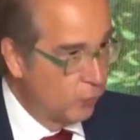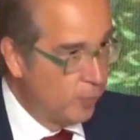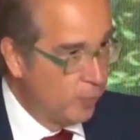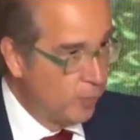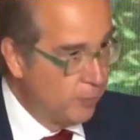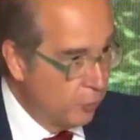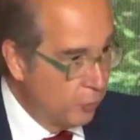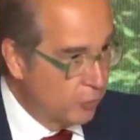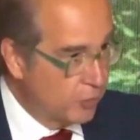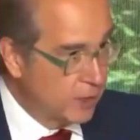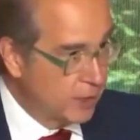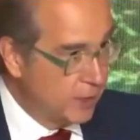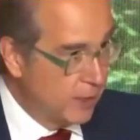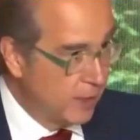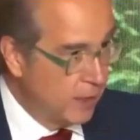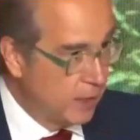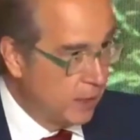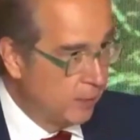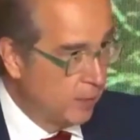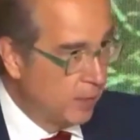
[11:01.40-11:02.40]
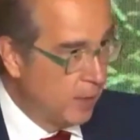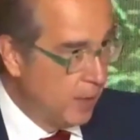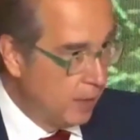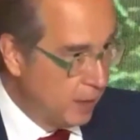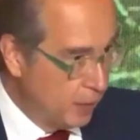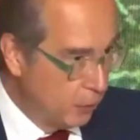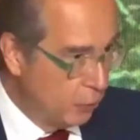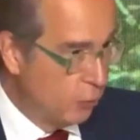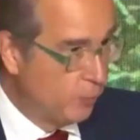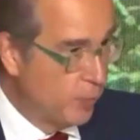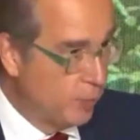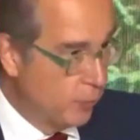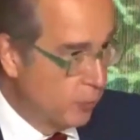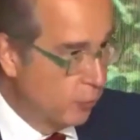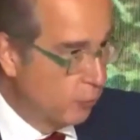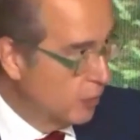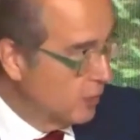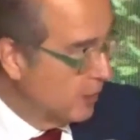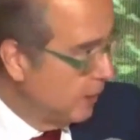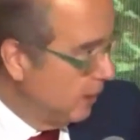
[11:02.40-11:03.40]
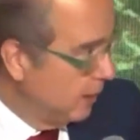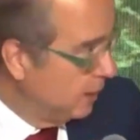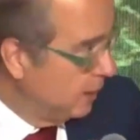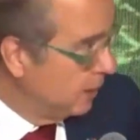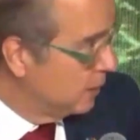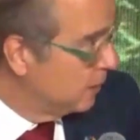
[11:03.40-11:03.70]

be more sustainable and it will be more resilient.